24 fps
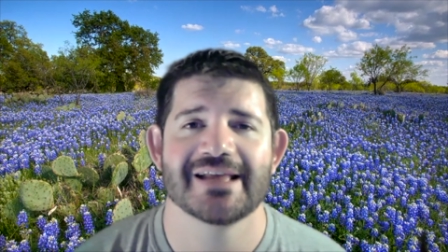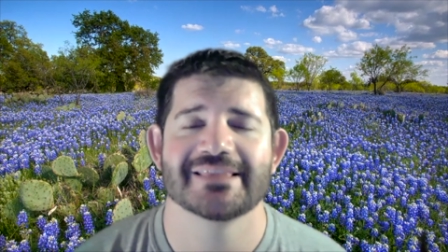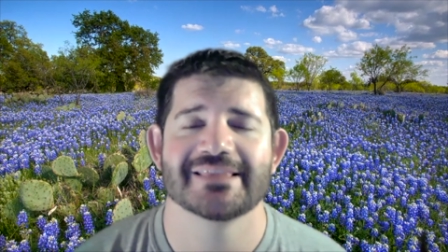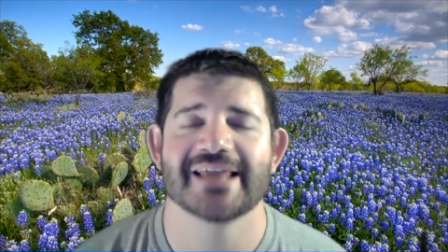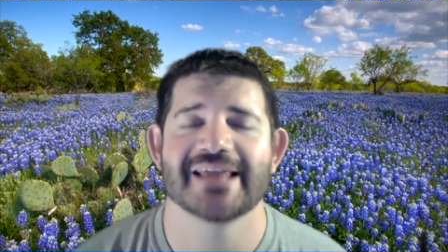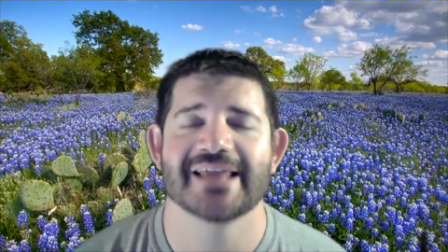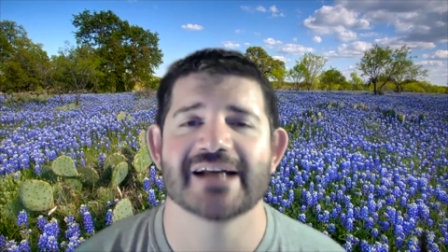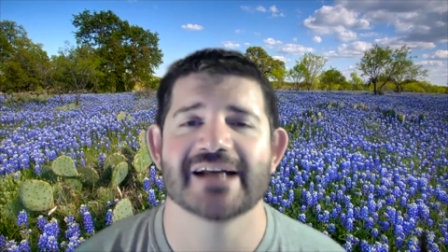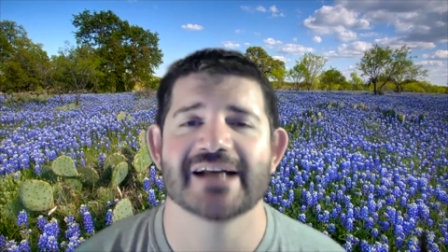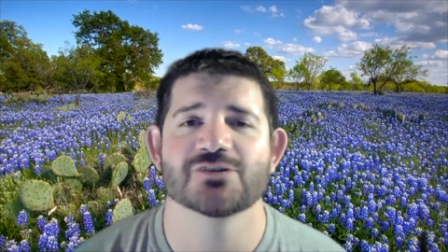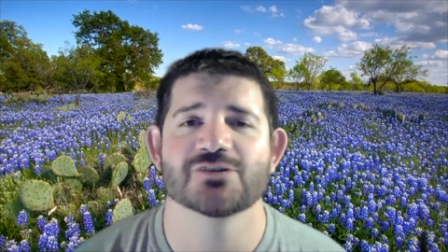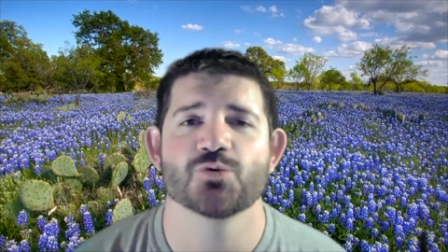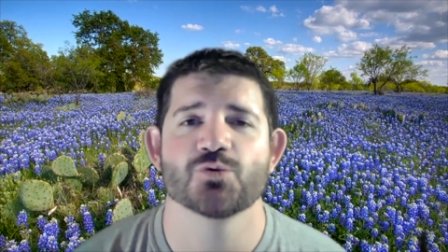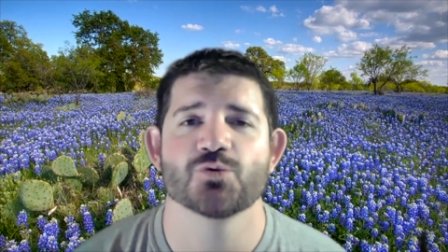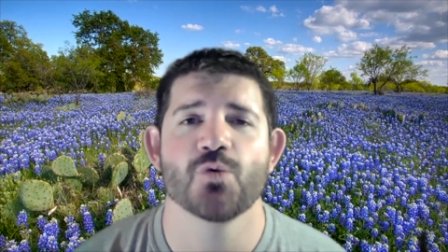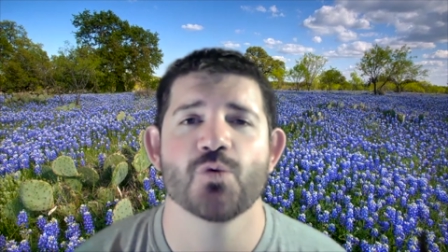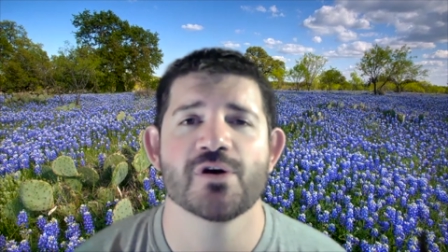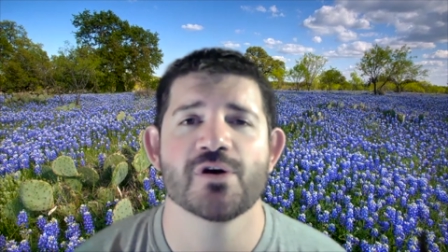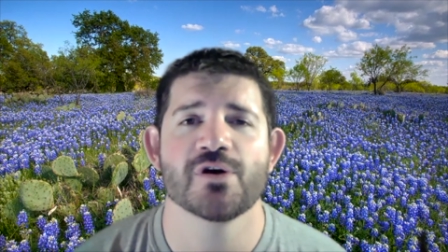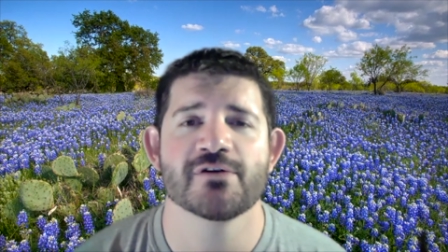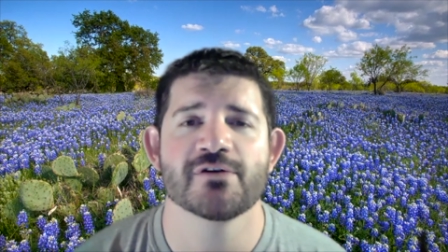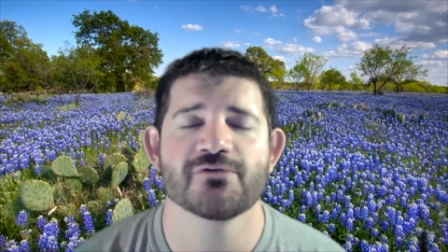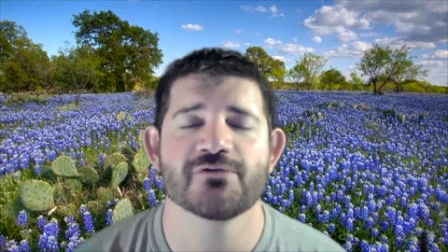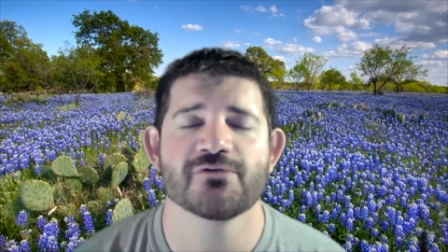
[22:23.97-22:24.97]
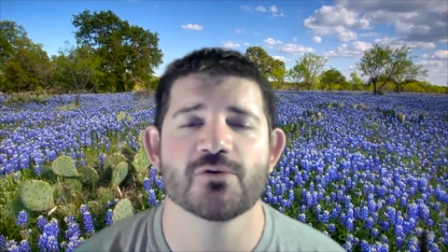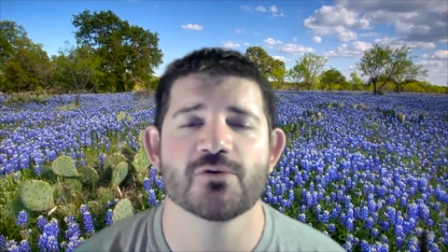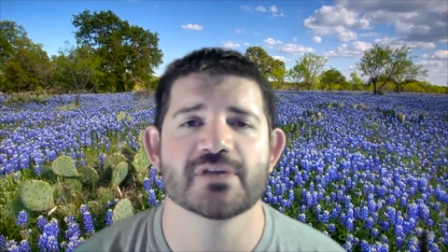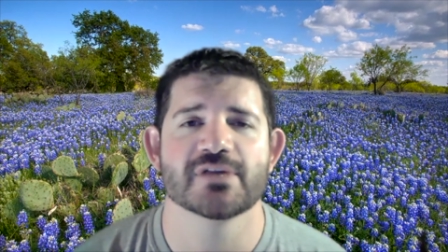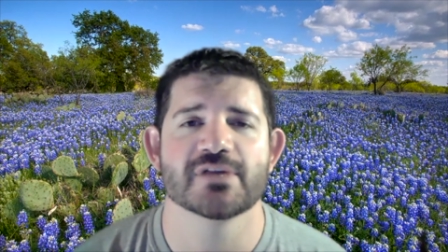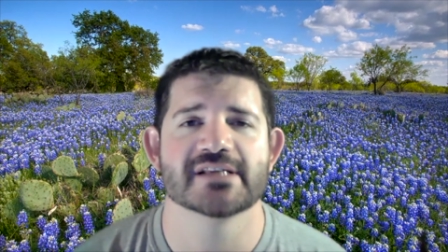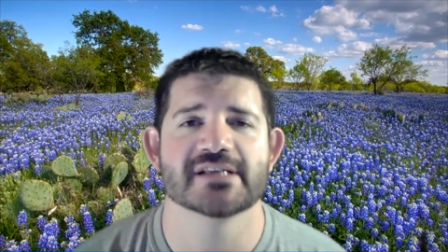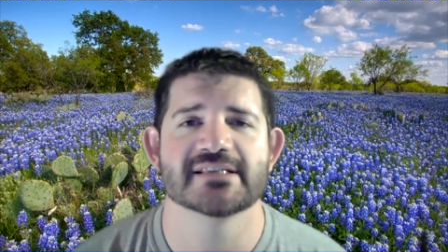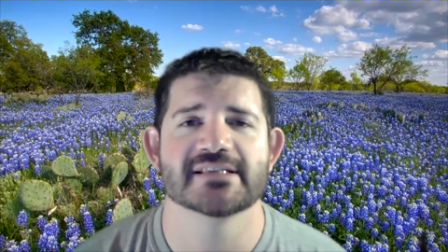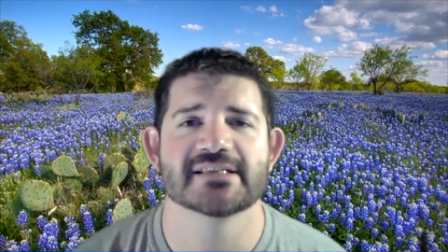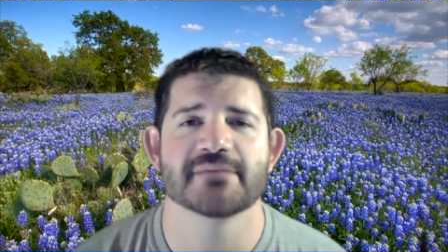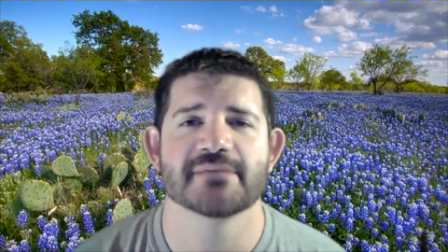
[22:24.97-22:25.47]
That's wonderful.
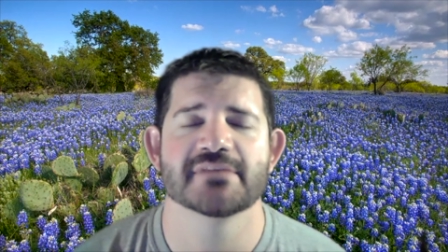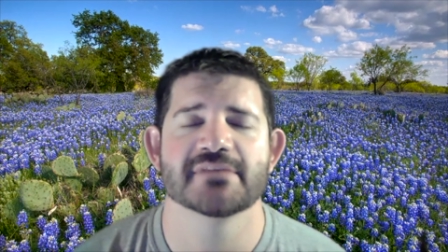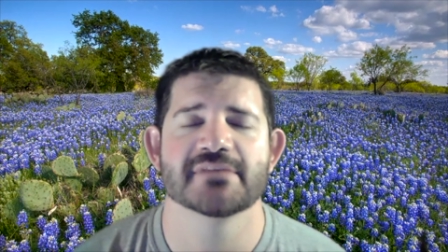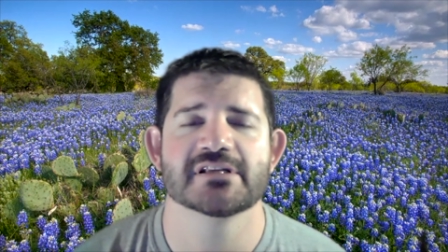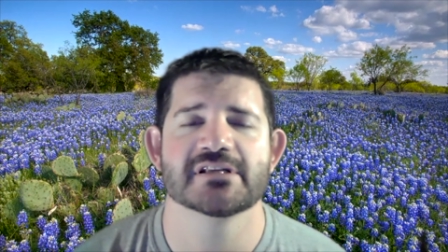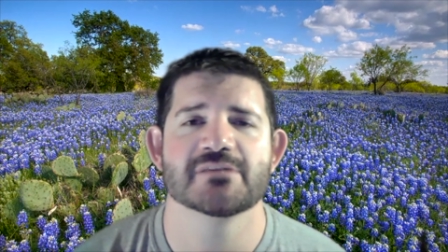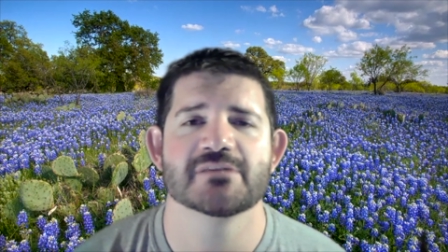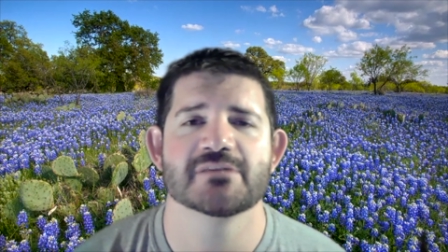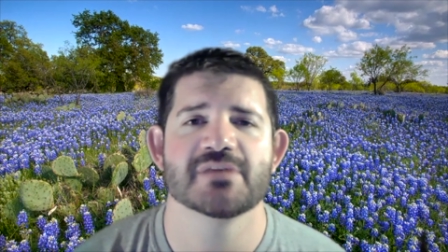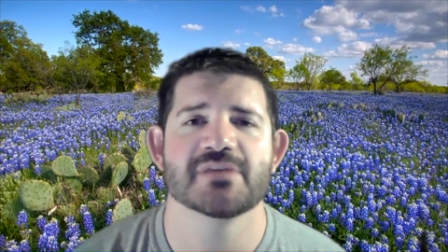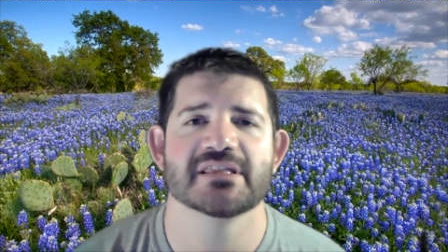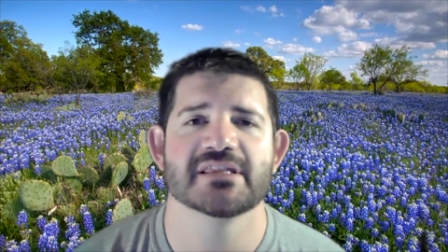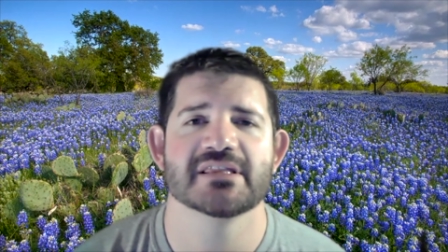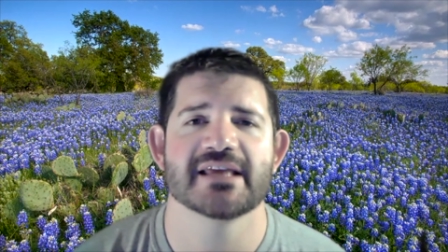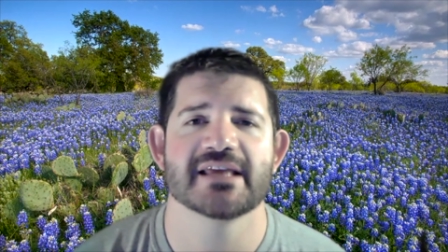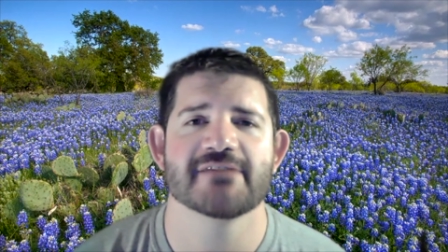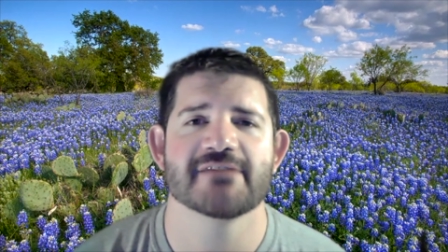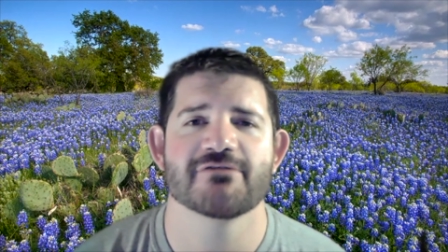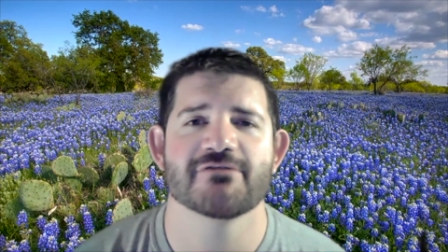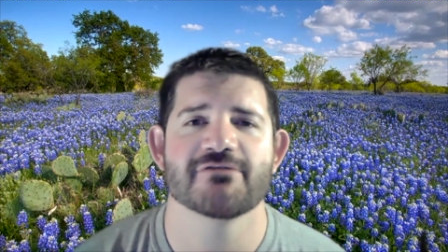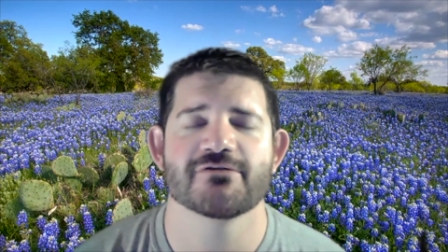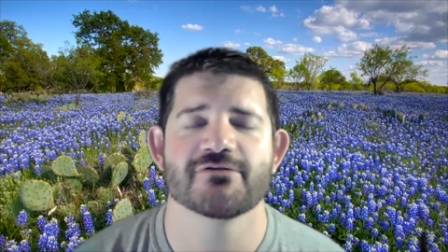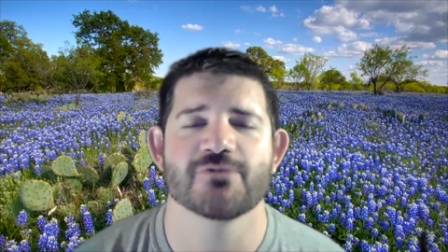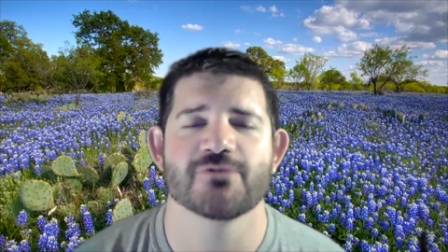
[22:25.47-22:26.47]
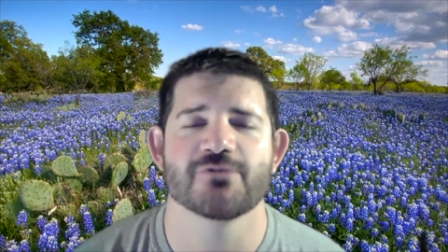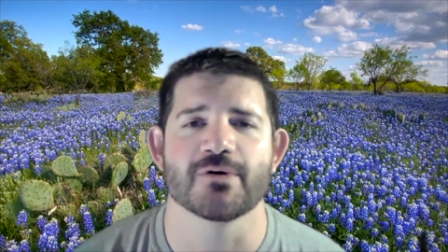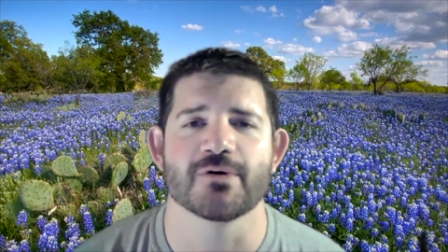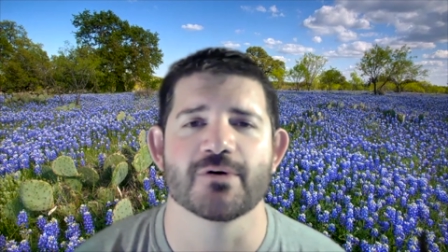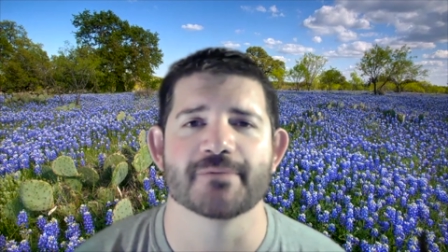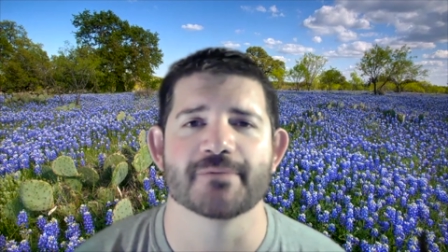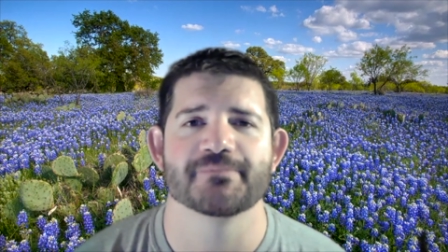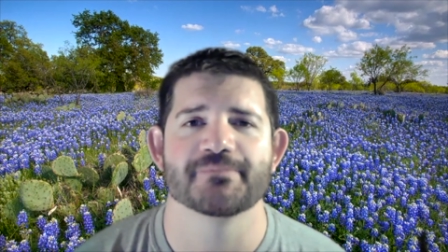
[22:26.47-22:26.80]
That's something to be thankful for.